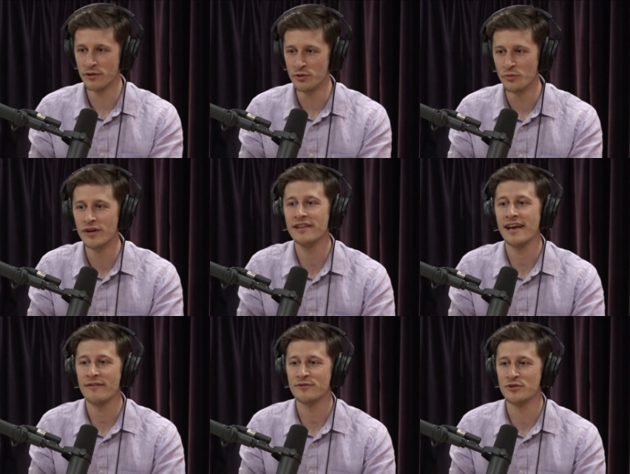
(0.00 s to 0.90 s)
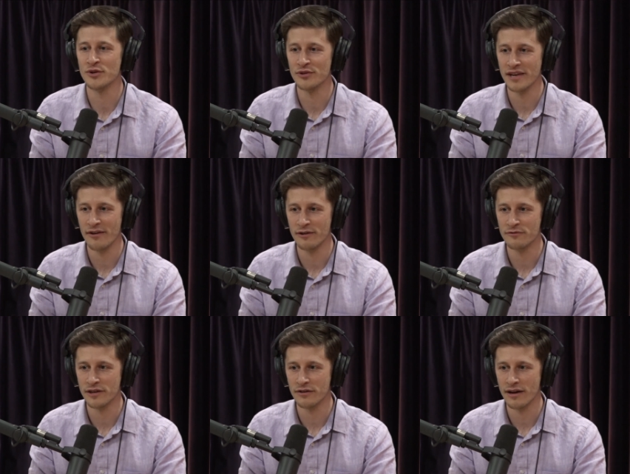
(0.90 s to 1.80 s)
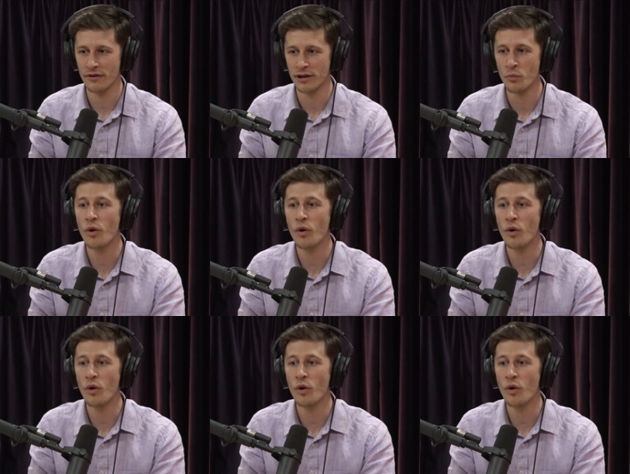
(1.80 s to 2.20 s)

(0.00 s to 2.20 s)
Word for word: you really have to drill down and figure out in